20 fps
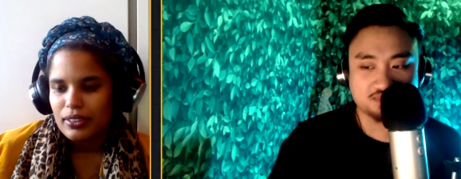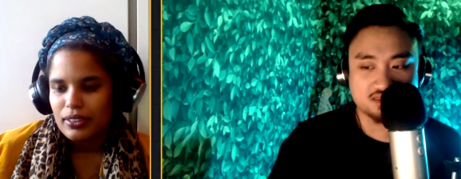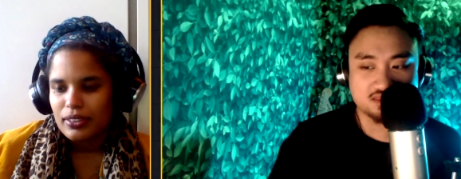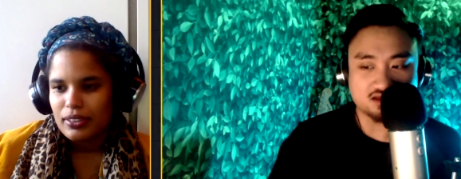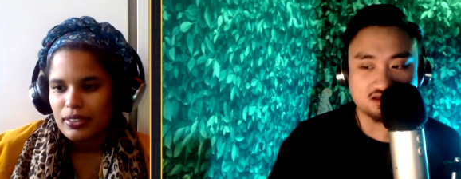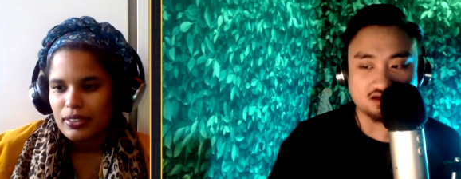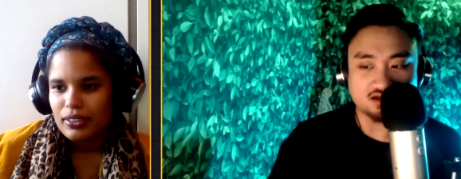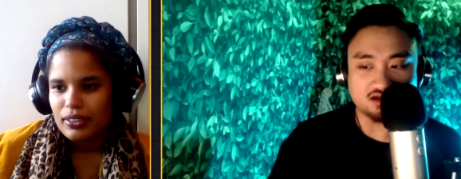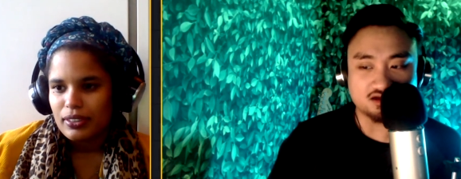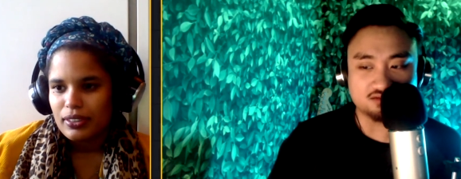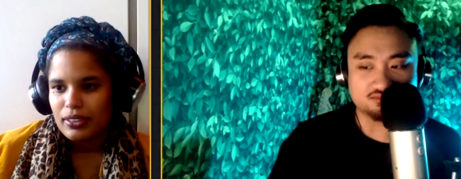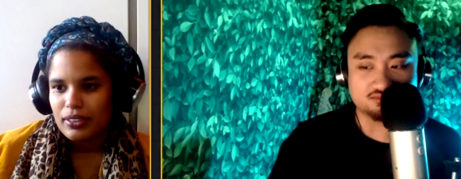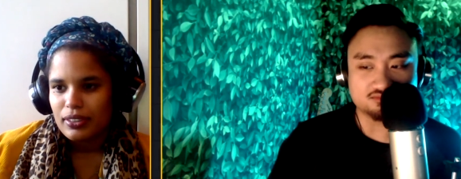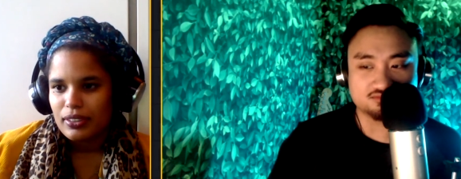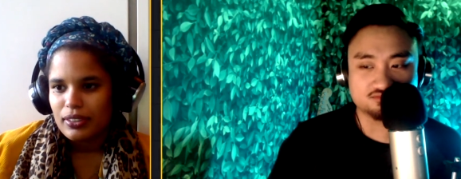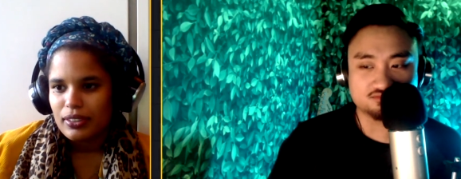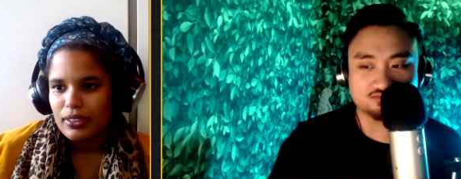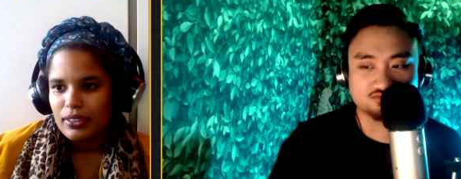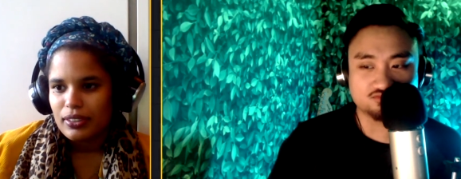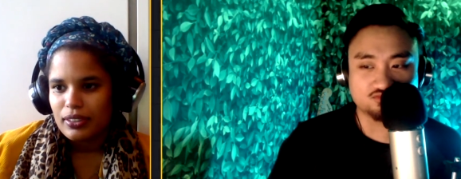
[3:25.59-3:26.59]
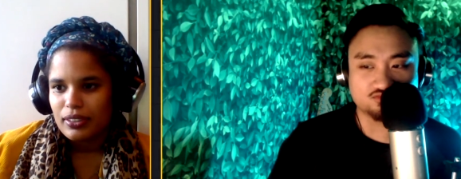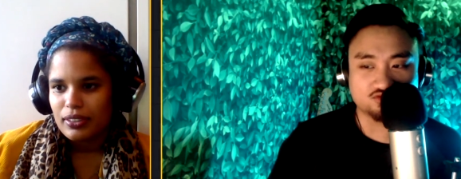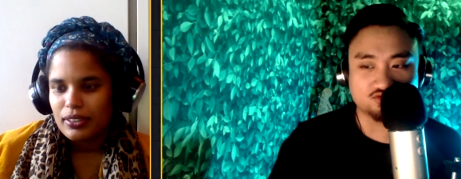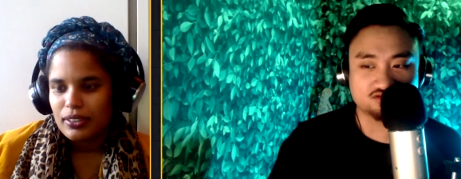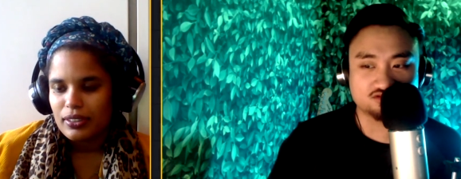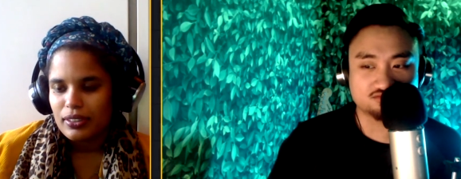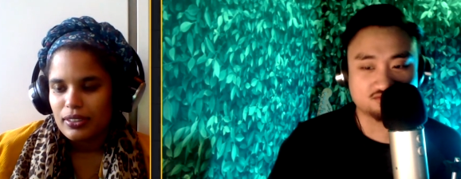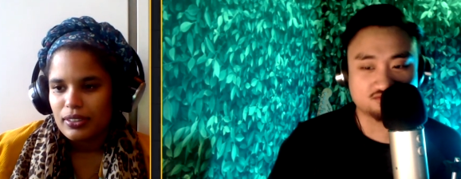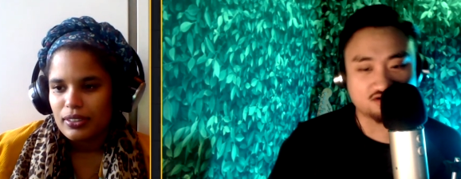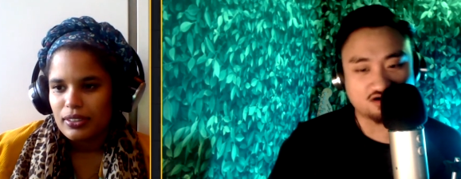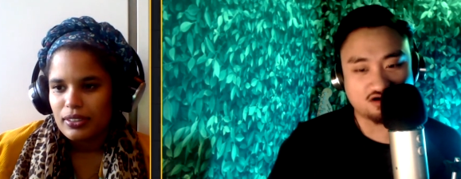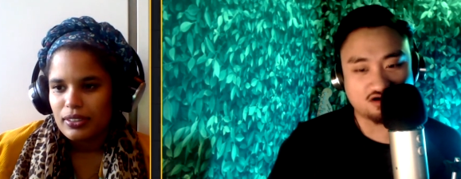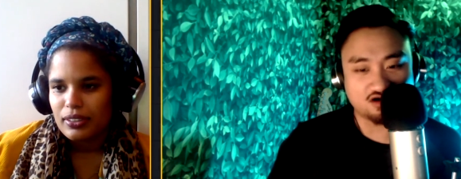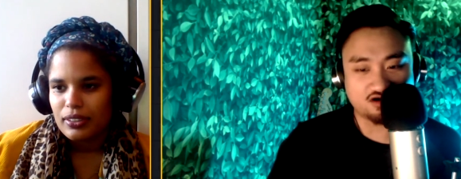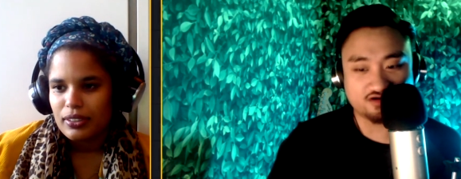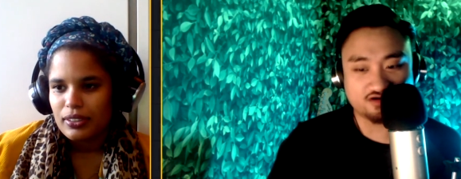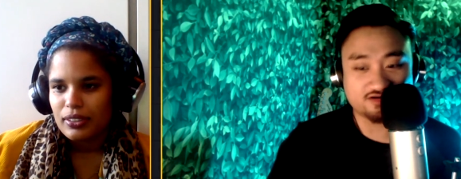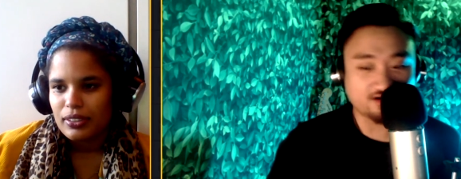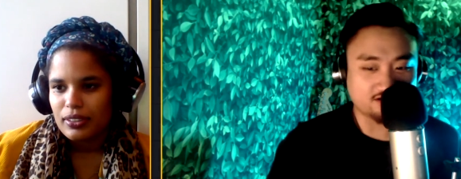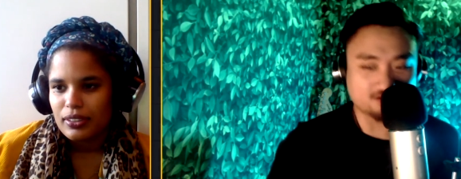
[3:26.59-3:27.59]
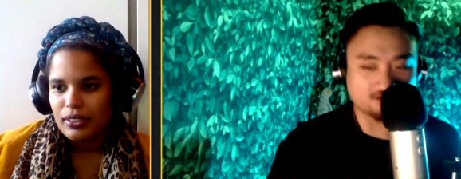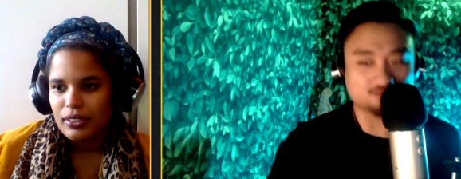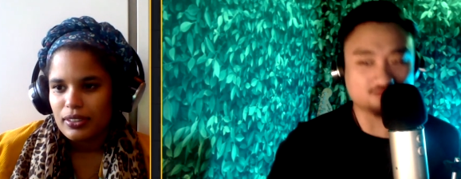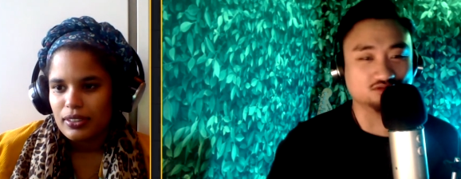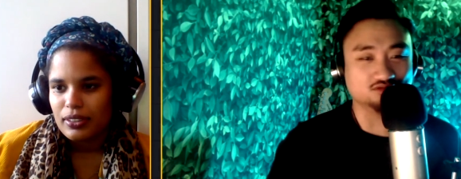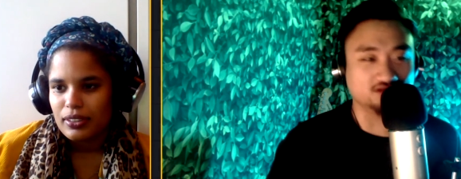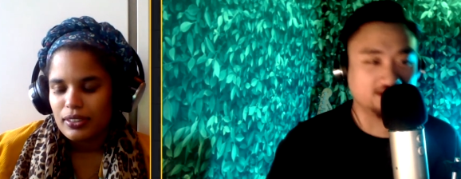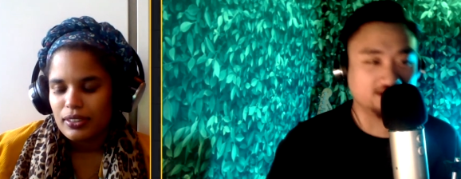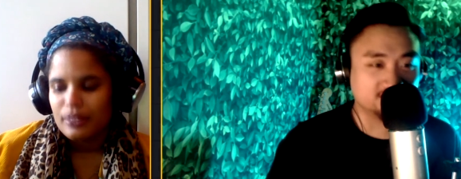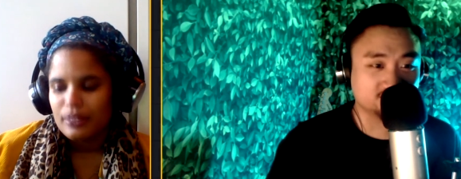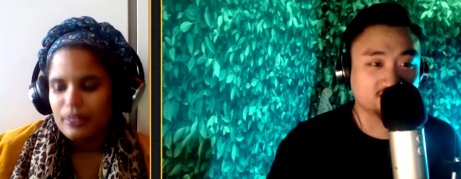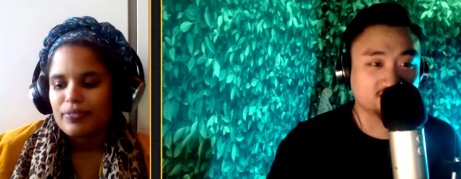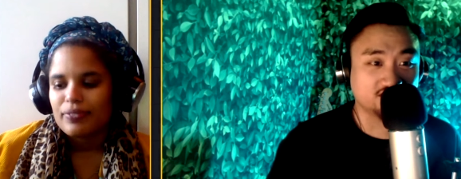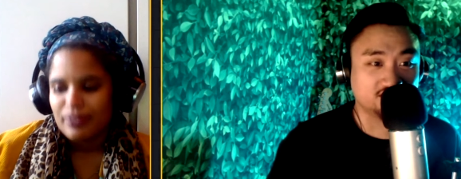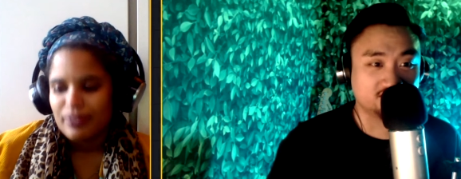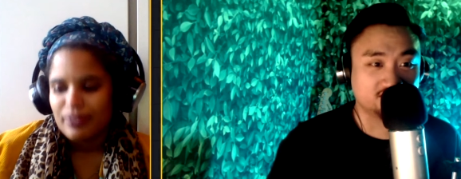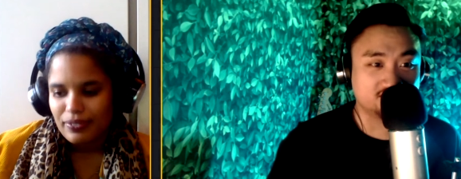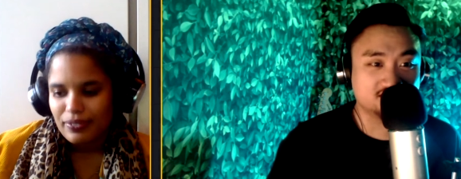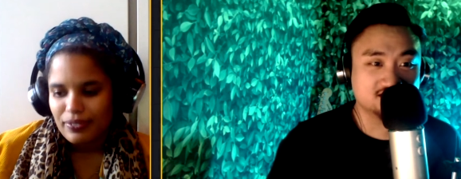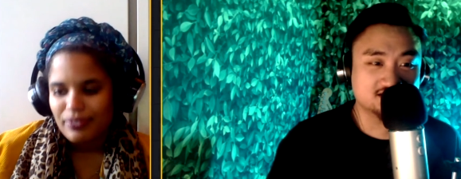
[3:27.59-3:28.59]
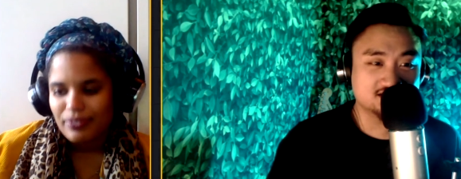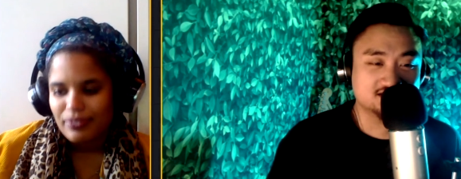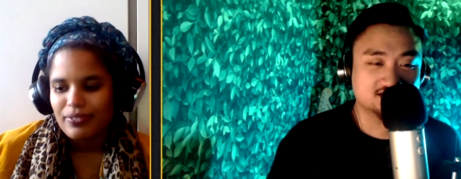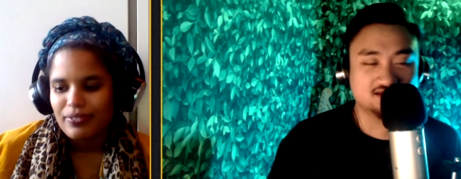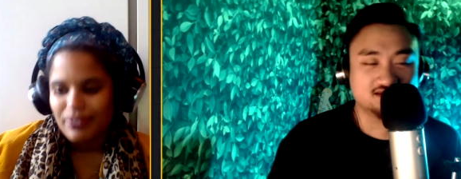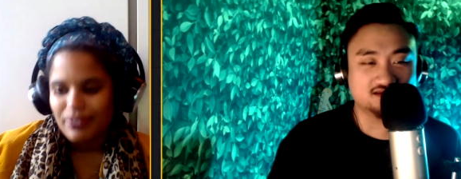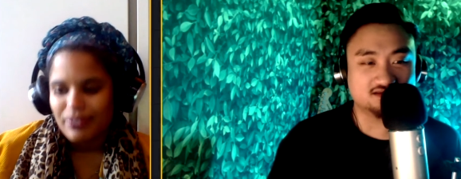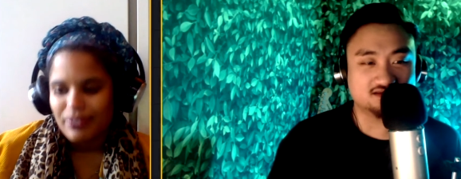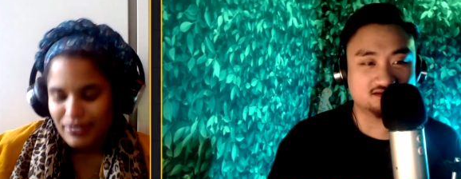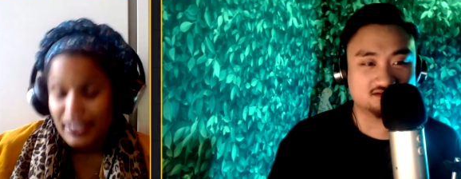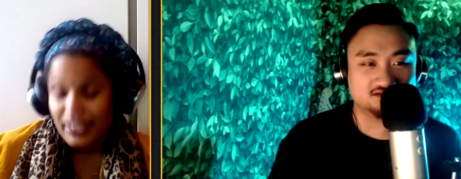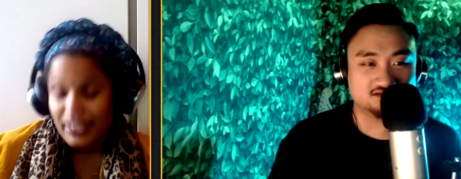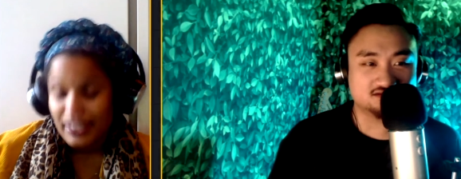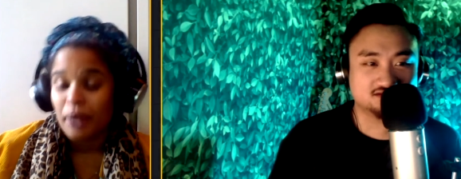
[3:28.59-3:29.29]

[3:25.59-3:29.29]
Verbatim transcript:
Speaker 1: um, with our terrible healthcare is yep.